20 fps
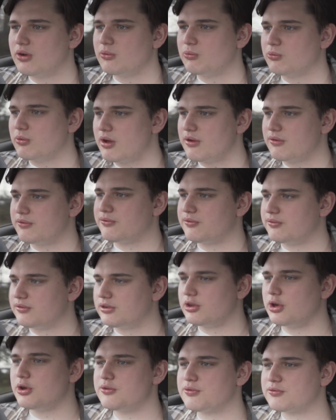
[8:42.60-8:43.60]
with
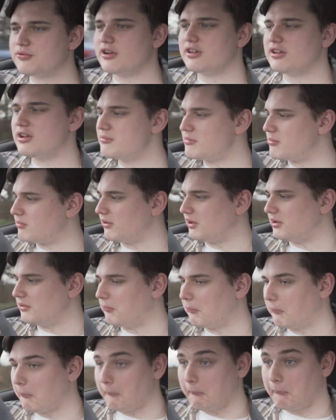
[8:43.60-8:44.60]
no front number plate.
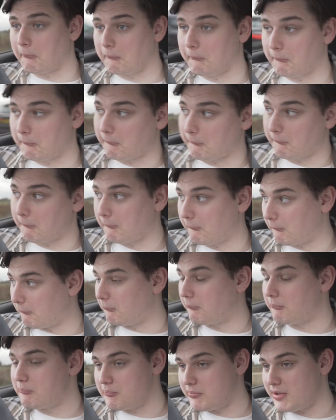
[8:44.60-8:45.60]

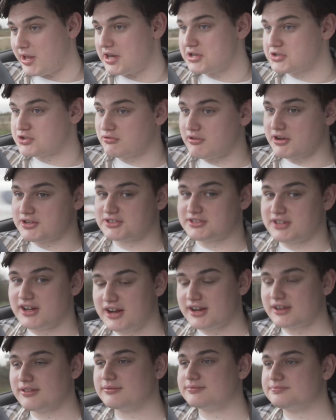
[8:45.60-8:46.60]

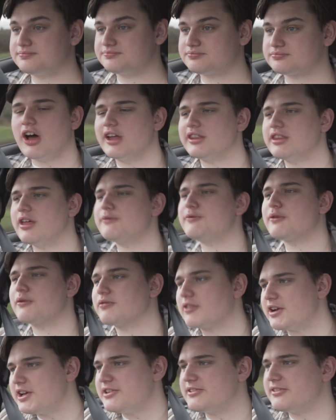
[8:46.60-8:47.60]
Interesting. Another
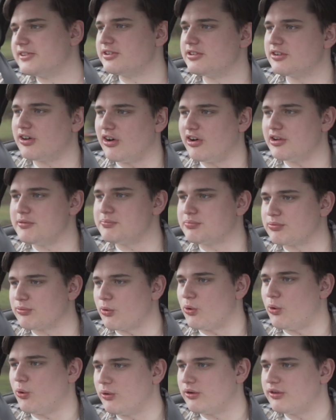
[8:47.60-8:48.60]
reason I
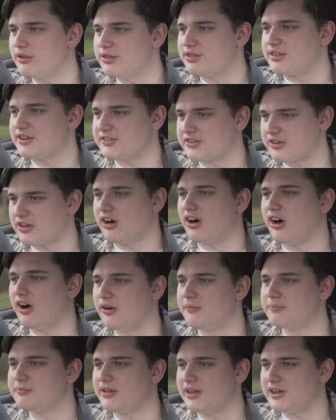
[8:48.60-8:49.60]
brought this
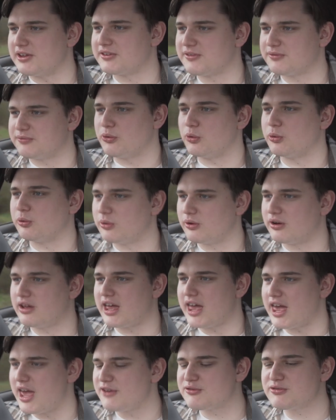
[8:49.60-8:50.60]
car is for
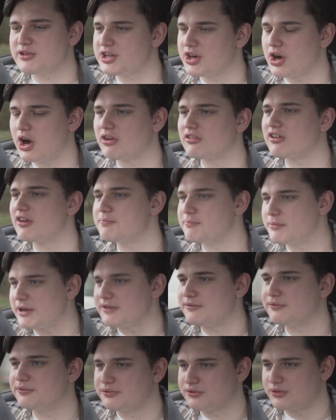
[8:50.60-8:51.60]
every car I've
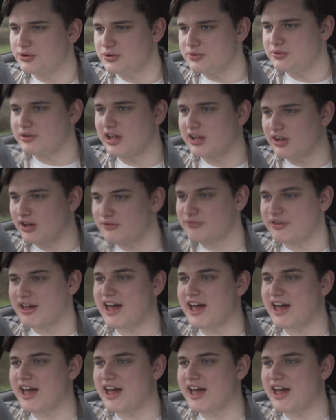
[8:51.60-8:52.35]
been through and I